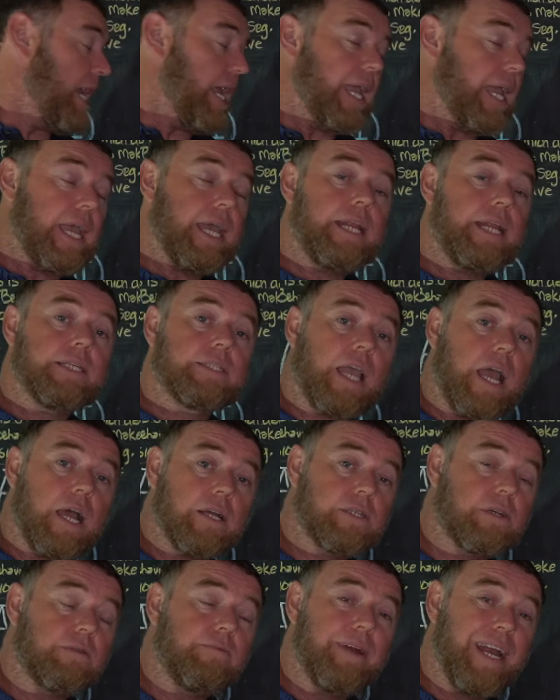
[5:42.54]
It is
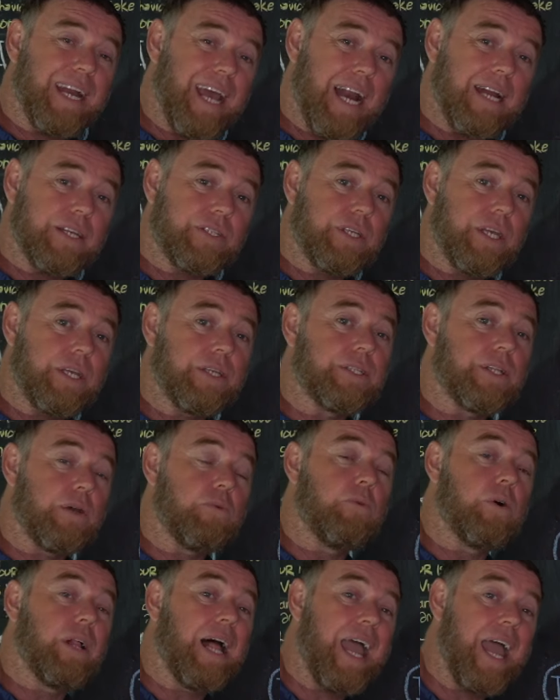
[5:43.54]
customer analysis that
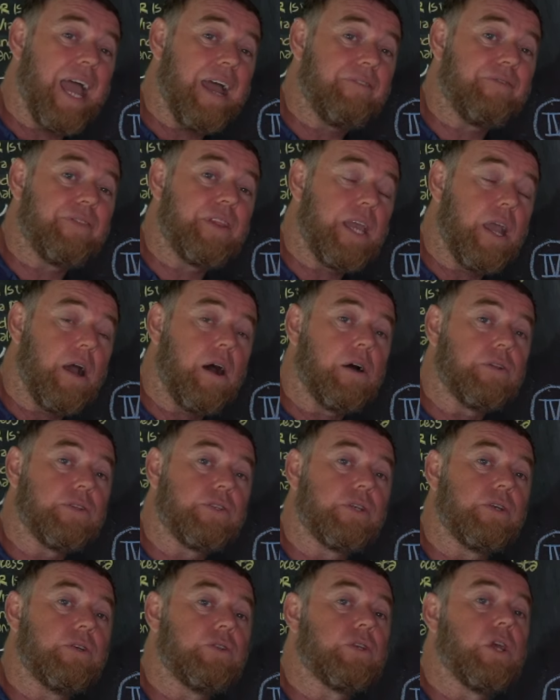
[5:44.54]
will have the
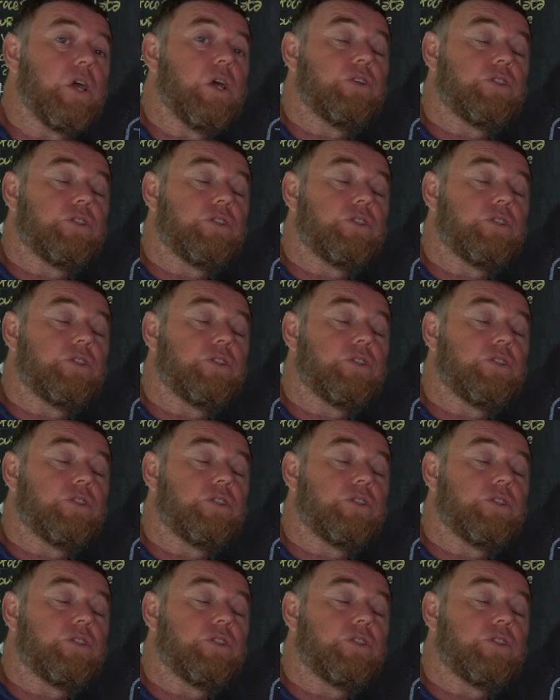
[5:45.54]
answers